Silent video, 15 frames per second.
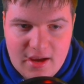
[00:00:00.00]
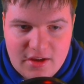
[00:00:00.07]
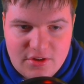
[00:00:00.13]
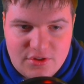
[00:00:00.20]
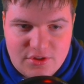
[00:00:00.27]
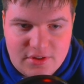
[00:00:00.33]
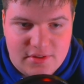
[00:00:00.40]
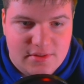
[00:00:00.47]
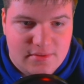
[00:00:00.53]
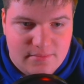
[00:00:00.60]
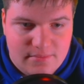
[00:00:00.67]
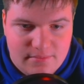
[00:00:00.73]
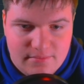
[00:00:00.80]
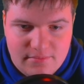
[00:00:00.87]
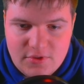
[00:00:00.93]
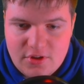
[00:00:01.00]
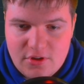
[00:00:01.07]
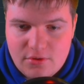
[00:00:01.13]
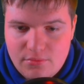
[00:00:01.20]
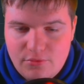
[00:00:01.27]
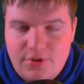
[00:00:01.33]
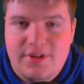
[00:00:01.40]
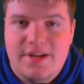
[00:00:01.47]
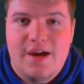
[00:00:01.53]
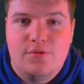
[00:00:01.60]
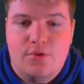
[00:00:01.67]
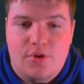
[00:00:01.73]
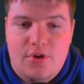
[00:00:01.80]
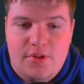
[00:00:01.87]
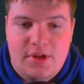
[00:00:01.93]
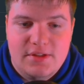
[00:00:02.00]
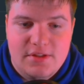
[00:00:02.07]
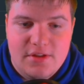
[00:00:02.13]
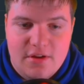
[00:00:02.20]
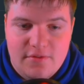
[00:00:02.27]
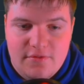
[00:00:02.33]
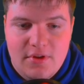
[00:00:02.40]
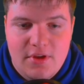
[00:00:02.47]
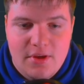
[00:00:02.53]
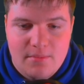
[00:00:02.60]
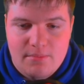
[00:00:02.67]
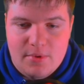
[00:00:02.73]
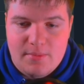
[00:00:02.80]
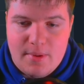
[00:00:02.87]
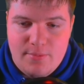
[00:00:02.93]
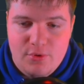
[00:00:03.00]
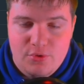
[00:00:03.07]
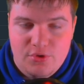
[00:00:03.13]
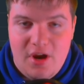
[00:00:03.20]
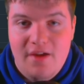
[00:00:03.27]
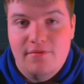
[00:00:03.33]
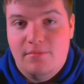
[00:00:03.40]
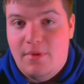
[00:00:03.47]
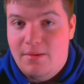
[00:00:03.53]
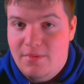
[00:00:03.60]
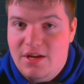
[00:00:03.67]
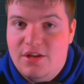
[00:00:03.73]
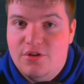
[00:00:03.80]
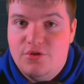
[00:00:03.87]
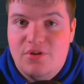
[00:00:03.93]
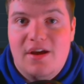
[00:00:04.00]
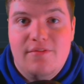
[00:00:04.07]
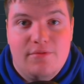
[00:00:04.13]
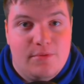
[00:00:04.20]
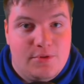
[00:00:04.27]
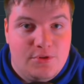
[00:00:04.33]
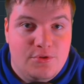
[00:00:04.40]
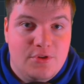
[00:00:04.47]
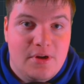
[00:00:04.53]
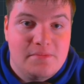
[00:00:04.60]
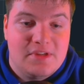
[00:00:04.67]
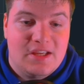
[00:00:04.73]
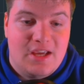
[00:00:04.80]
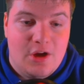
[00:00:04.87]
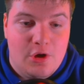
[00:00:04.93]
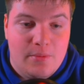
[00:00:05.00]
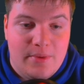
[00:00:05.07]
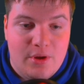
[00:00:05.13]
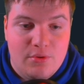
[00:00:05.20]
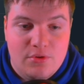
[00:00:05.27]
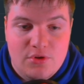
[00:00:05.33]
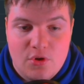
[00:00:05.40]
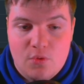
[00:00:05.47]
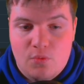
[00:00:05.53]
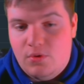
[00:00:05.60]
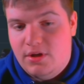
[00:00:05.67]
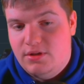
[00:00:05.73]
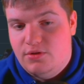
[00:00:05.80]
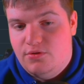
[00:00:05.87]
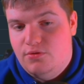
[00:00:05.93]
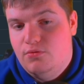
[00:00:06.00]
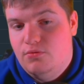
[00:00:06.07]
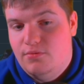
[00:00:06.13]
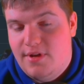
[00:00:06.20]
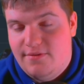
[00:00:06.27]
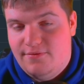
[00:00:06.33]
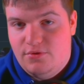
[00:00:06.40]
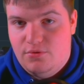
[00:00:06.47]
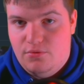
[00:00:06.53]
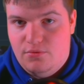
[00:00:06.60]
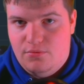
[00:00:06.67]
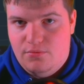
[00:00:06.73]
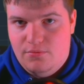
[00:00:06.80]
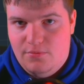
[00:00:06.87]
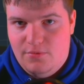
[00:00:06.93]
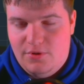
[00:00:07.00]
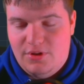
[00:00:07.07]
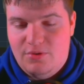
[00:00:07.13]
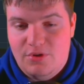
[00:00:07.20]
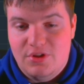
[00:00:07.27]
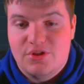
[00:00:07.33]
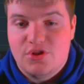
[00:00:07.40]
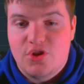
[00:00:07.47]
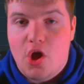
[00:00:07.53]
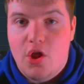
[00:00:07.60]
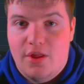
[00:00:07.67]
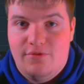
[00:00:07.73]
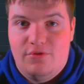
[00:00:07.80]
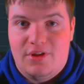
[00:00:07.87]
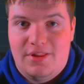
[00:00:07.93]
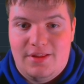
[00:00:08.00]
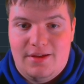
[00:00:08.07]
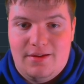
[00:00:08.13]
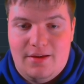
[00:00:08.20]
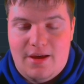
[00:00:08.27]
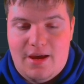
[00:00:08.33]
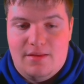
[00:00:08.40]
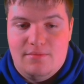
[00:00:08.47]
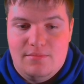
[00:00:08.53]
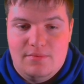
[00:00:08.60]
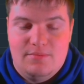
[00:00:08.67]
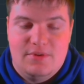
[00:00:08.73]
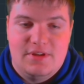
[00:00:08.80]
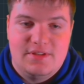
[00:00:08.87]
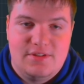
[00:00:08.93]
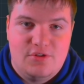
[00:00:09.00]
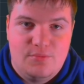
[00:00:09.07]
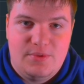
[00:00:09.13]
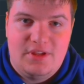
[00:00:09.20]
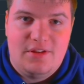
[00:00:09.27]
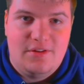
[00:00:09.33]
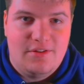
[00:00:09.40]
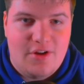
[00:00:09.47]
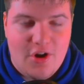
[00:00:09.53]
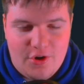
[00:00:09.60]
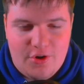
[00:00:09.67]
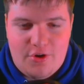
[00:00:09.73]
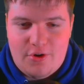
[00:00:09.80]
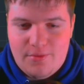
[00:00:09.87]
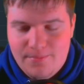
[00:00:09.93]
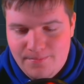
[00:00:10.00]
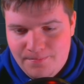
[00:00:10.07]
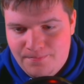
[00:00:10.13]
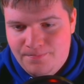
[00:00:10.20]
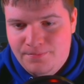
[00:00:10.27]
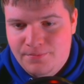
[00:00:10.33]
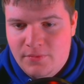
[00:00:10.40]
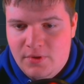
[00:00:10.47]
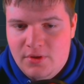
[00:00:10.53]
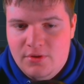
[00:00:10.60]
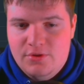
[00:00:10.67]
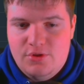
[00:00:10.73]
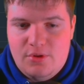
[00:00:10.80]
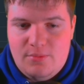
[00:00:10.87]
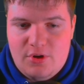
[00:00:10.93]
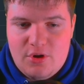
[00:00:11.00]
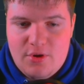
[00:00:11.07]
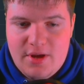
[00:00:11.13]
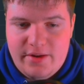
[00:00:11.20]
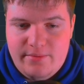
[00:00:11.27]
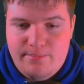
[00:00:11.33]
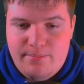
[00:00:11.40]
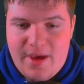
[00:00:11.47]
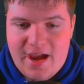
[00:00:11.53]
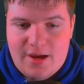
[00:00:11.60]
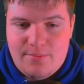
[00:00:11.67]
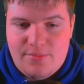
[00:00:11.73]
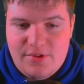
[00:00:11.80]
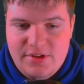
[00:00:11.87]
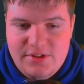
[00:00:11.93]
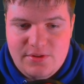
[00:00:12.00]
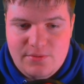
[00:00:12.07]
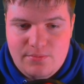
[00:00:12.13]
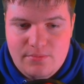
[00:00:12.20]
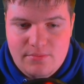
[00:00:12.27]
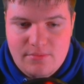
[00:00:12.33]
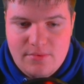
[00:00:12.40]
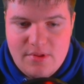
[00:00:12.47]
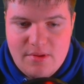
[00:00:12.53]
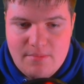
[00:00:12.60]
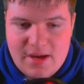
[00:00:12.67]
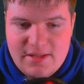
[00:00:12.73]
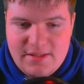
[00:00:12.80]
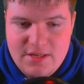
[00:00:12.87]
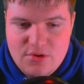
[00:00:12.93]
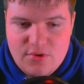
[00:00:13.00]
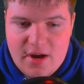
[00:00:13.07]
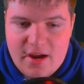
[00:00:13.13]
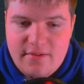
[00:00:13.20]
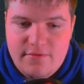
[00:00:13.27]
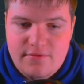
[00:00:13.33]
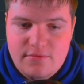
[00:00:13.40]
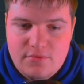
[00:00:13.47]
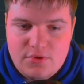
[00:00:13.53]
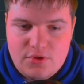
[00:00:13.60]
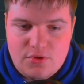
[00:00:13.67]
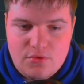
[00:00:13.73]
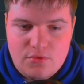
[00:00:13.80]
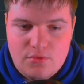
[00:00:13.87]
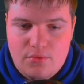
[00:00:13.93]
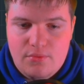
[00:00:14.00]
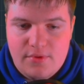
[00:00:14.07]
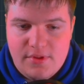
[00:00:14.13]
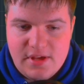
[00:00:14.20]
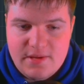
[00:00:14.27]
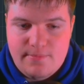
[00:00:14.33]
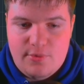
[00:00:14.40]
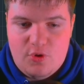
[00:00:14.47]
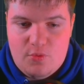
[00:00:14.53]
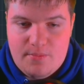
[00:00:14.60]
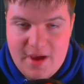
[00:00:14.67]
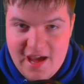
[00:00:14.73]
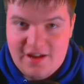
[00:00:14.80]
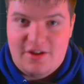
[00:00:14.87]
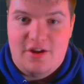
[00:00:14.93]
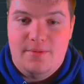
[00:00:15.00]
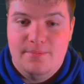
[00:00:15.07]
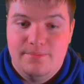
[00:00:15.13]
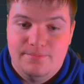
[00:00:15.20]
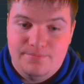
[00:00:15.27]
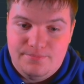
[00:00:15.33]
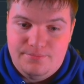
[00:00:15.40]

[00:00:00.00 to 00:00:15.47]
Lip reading: can just re-download all that stuff. But my boot drive and my media drive are the two drives I care about and don't want to have to really reinstall everything on, because it'll be harder. So I'm going to go ahead and back up this my C drive to the boot backup